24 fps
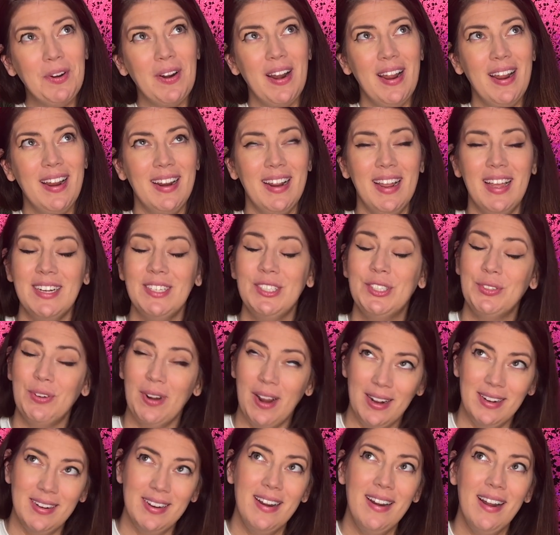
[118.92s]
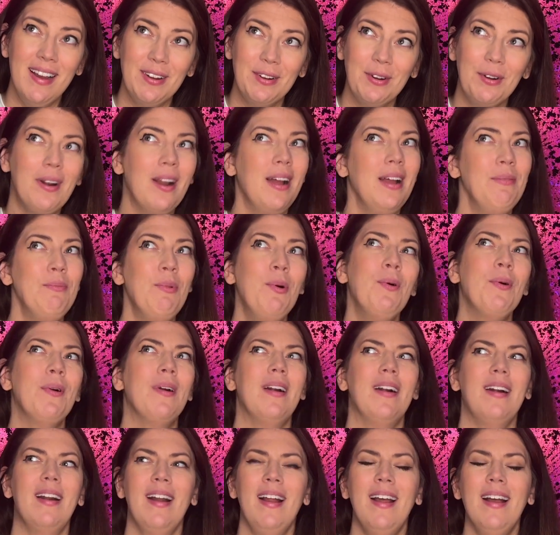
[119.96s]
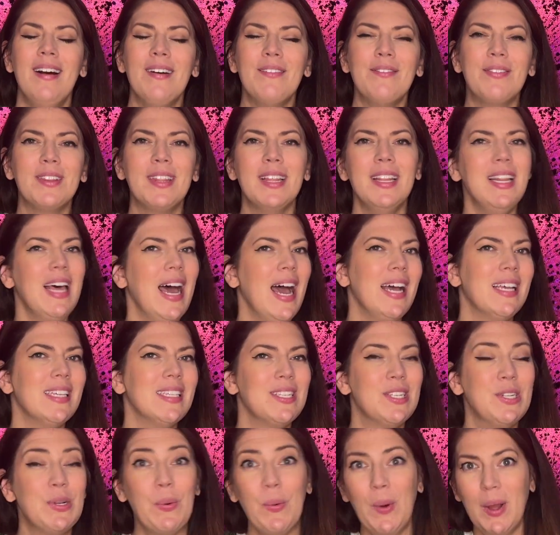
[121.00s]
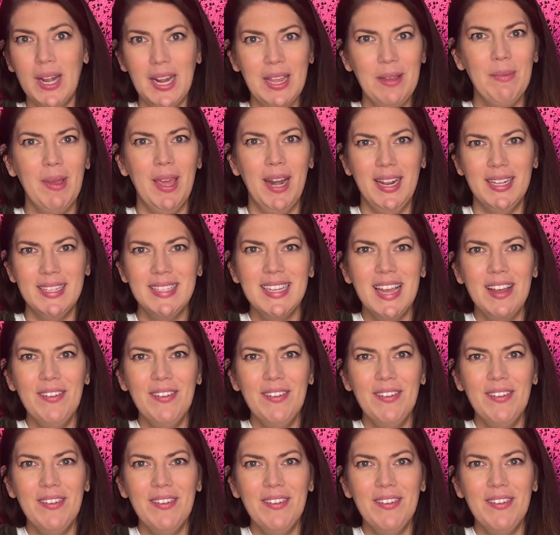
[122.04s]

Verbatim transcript: crying and tried to not cry more for the last 20 minutes